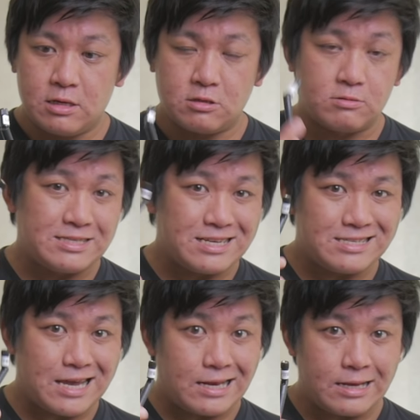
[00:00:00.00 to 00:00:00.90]
So this
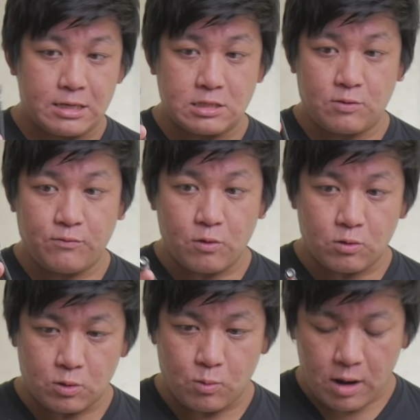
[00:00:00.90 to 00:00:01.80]
antenna is
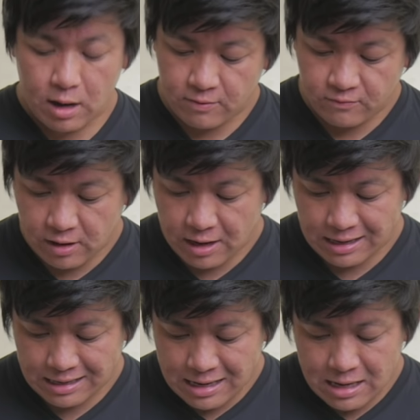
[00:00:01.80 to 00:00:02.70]
for the
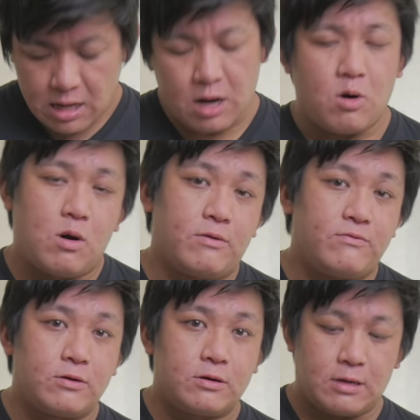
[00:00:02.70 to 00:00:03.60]
Wi-Fi.
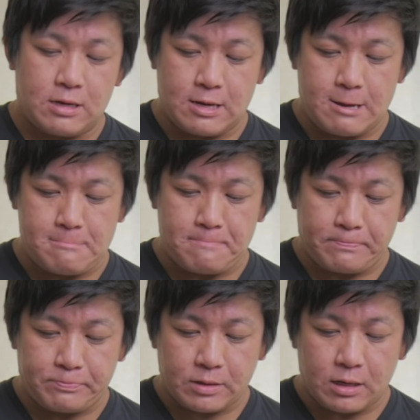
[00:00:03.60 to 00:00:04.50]
However, a
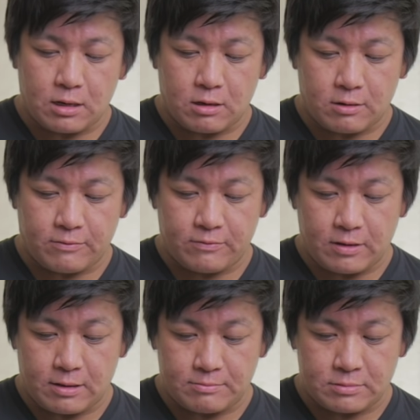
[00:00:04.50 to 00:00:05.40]
lot of
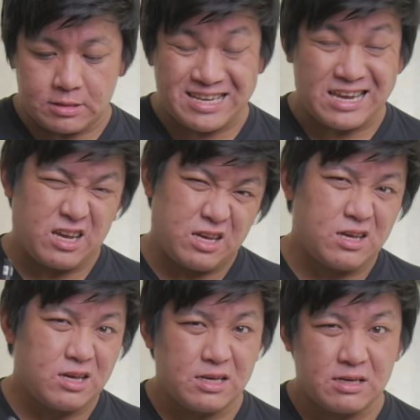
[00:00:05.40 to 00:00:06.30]
them say
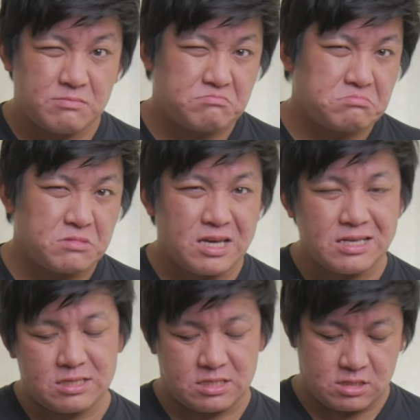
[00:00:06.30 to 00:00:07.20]

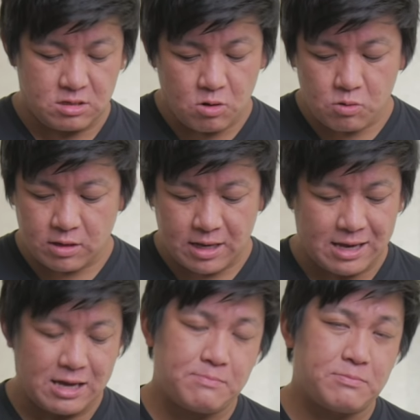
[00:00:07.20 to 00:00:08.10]
it's
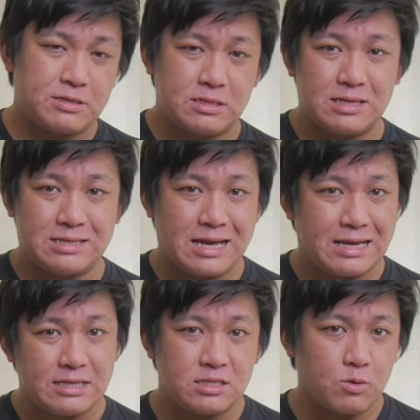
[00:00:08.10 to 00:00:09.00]
okay, but there
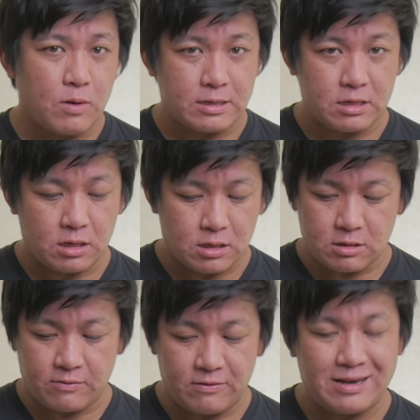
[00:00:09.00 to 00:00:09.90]
is quite a lot
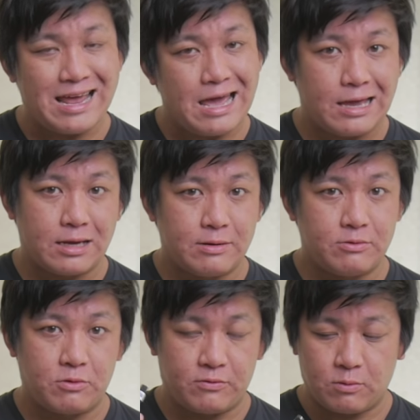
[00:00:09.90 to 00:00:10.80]
of lag
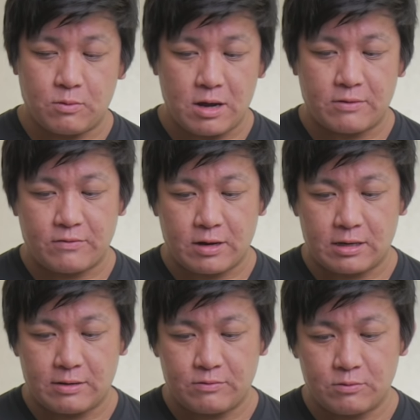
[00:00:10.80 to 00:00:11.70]
with the Wi-Fi
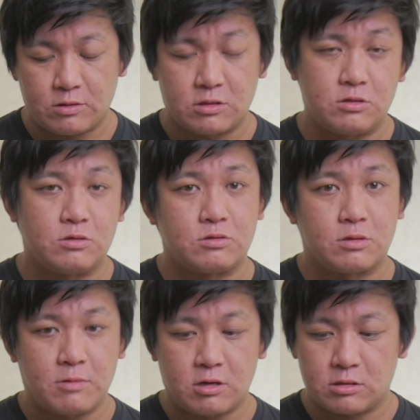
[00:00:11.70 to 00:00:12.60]
if you want to use a
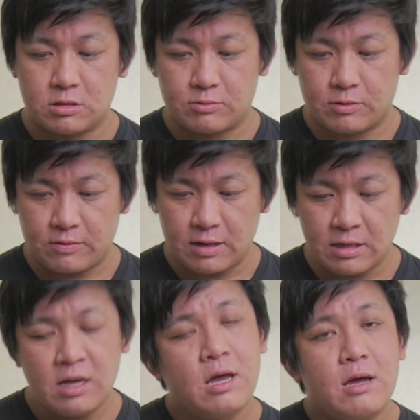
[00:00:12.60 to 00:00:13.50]
monitor with that.
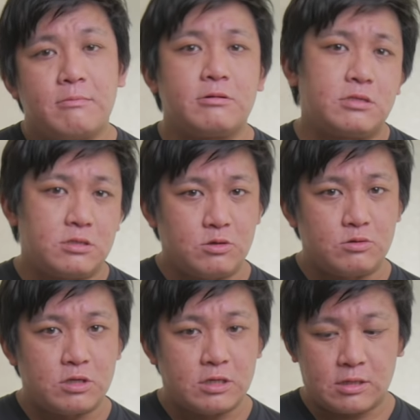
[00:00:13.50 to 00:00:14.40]
But
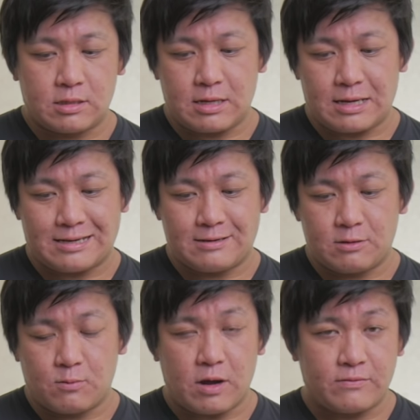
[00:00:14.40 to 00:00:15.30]
using like
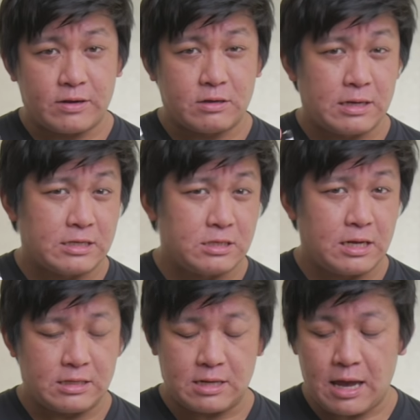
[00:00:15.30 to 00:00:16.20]
the Wi-Fi connection
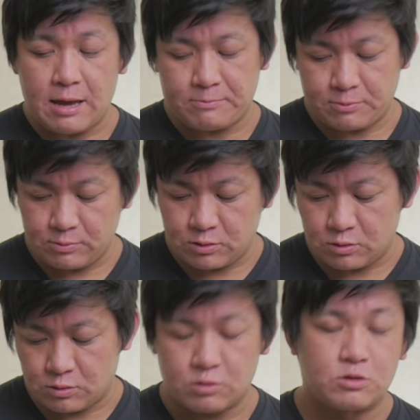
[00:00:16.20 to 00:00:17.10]
and the app
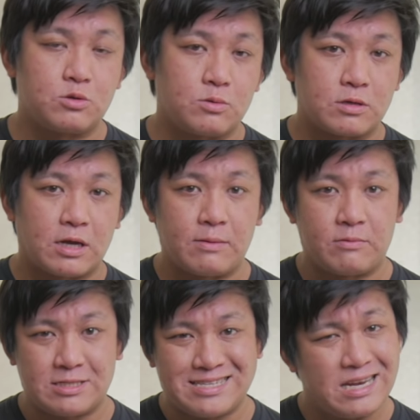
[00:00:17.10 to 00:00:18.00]
to control the
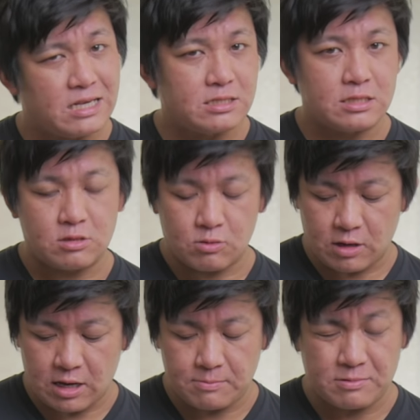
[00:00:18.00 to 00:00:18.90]
camera settings is
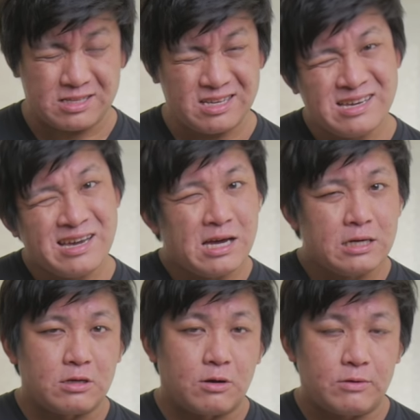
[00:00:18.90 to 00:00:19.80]
okay, but
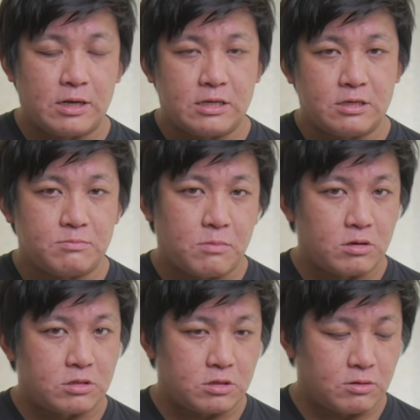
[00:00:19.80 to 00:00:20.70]
not really
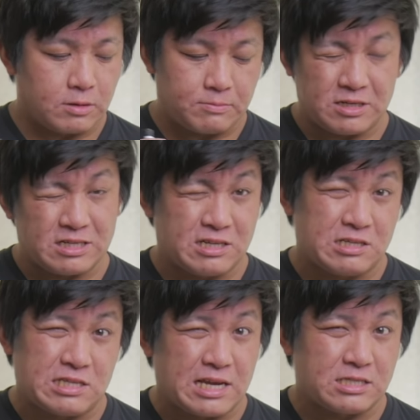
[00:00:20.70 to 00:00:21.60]
monitoring
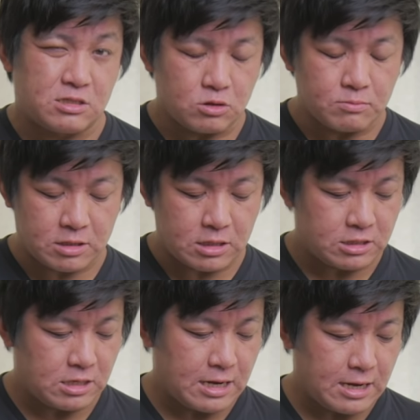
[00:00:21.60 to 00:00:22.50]
because there's too
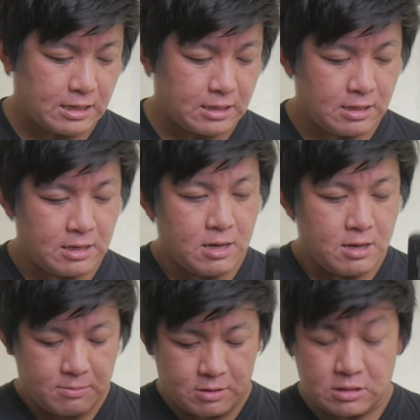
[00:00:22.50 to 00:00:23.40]
much lag.
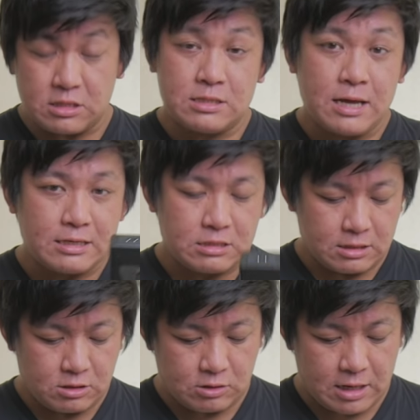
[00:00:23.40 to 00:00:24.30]
But it's nice
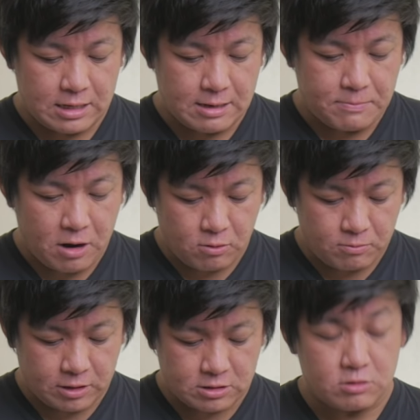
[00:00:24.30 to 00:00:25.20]
that you get a power
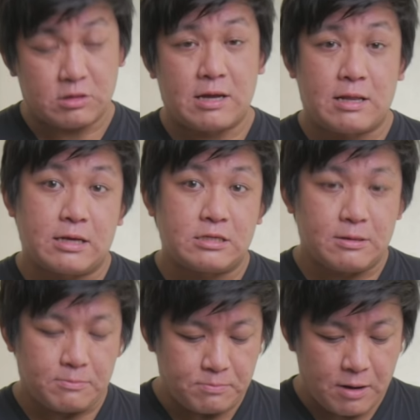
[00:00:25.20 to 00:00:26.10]
brick, so you can
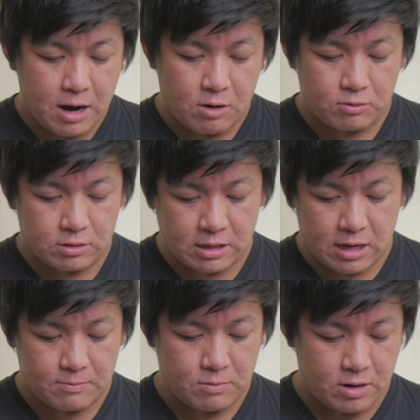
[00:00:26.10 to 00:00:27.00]
actually power the
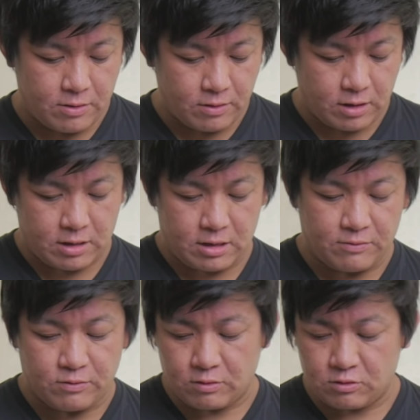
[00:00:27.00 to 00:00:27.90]
camera
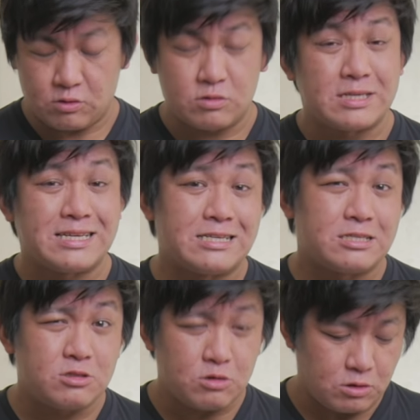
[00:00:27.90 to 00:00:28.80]
if you use it in a
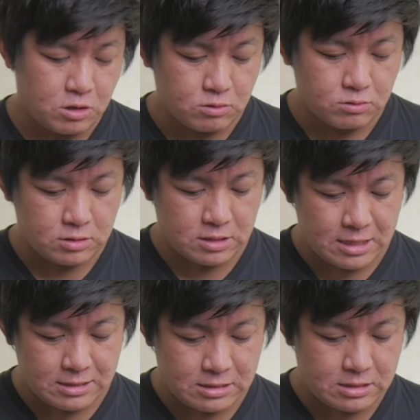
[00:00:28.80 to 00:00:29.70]
studio
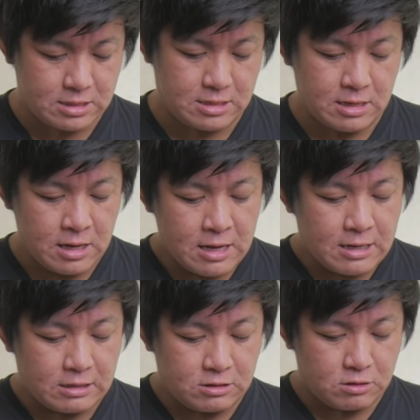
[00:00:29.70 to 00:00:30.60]
sense,
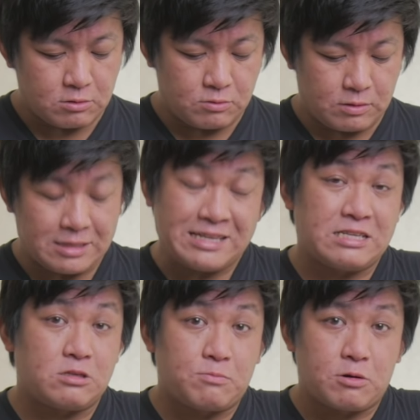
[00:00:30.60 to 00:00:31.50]
that you don't really
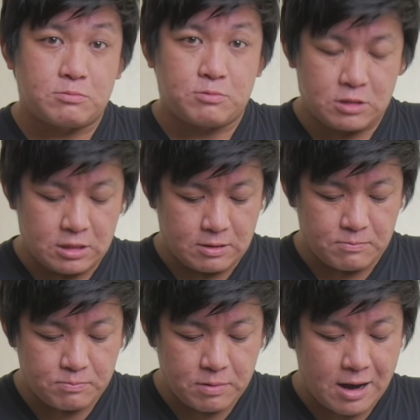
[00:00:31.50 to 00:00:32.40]
need to purposely
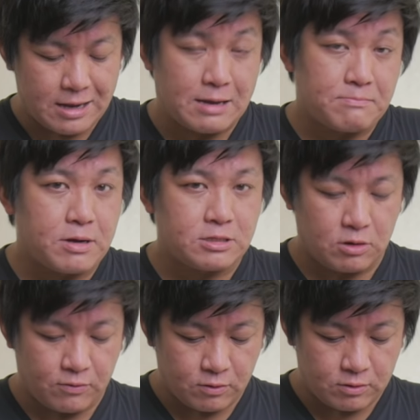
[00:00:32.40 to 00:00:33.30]
buy a
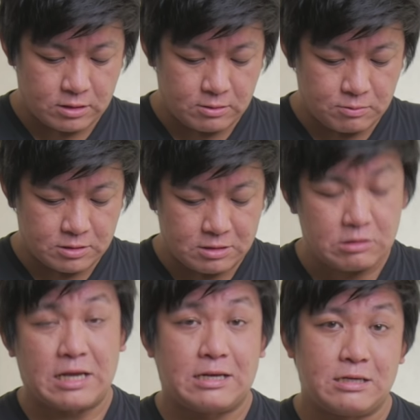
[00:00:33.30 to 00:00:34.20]
battery for it, but
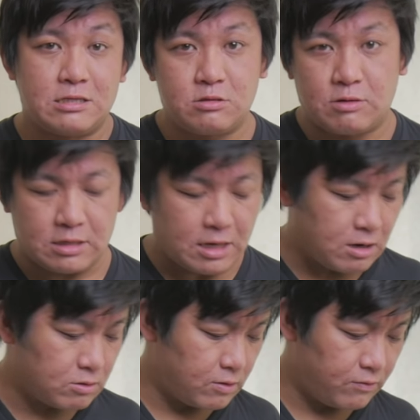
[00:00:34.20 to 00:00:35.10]
stay straight
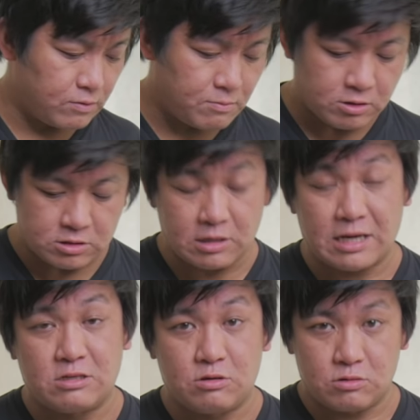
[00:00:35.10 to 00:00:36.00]
out of the box you
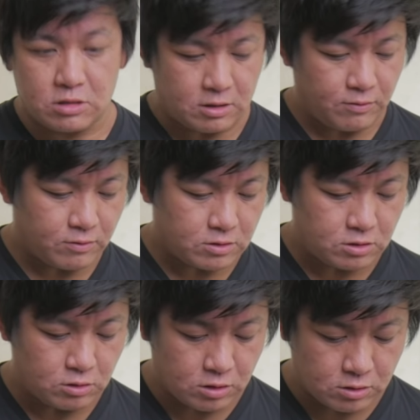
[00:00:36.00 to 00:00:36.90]
can use it for
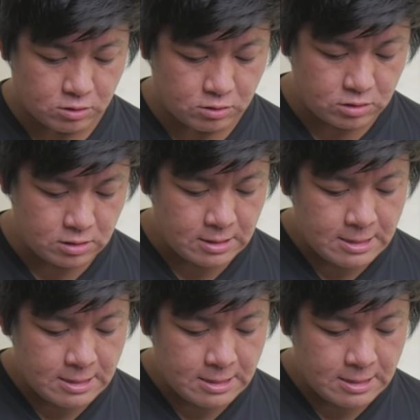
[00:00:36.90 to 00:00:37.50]
studio use.